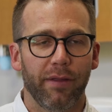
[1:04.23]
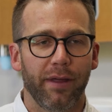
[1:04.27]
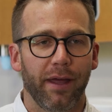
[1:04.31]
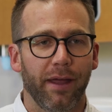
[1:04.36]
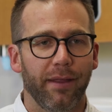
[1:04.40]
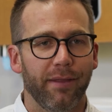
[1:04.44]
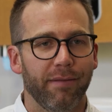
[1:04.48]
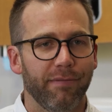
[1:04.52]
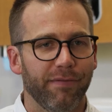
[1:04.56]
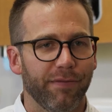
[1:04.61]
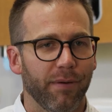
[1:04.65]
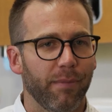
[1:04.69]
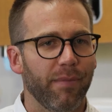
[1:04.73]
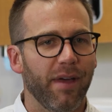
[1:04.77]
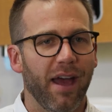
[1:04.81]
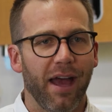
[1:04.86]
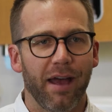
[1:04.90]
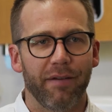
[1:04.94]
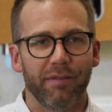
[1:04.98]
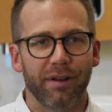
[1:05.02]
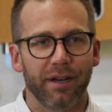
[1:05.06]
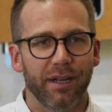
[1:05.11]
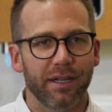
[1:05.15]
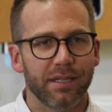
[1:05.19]
that from the
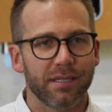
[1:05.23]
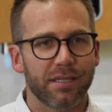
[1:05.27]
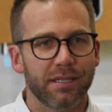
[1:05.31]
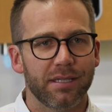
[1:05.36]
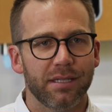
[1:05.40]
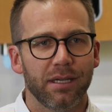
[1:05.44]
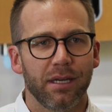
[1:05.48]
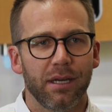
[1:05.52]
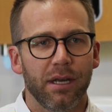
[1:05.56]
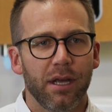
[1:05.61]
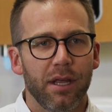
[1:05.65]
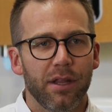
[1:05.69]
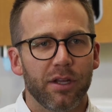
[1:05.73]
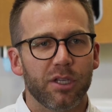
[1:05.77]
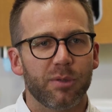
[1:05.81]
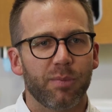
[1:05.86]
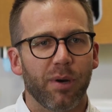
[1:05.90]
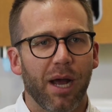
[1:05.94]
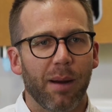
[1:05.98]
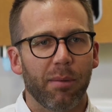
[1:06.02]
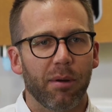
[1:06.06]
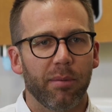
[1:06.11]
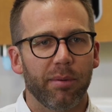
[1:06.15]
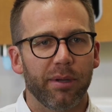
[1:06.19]
evidence, it's
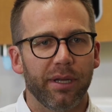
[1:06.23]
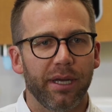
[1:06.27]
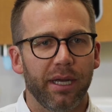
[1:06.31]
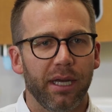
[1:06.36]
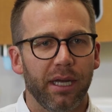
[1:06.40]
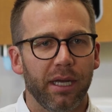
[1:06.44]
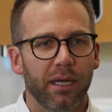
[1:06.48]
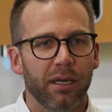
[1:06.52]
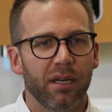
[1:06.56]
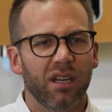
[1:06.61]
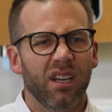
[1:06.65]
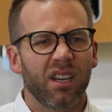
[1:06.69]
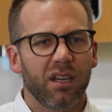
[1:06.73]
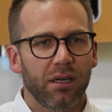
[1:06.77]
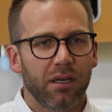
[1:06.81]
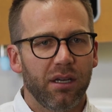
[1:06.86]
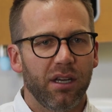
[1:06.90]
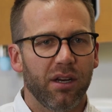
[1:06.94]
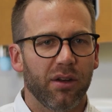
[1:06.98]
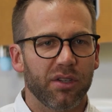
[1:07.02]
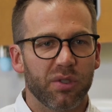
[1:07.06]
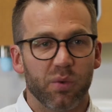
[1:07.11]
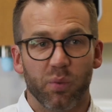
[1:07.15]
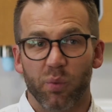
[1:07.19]
probably,
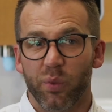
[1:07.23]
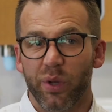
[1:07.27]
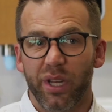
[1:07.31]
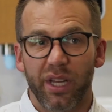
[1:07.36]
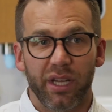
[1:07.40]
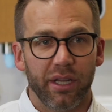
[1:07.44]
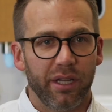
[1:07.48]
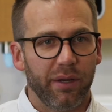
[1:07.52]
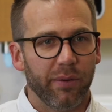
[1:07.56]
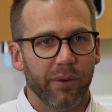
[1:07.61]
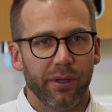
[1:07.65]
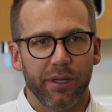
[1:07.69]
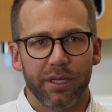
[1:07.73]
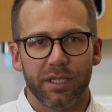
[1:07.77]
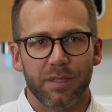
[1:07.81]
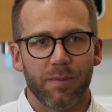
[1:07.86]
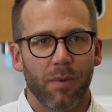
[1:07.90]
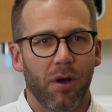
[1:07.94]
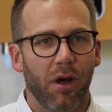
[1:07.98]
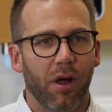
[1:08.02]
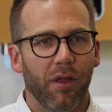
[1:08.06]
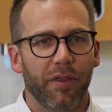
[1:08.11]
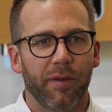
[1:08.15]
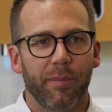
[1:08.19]
it's really, really
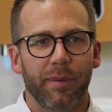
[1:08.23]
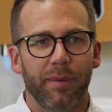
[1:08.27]
small at the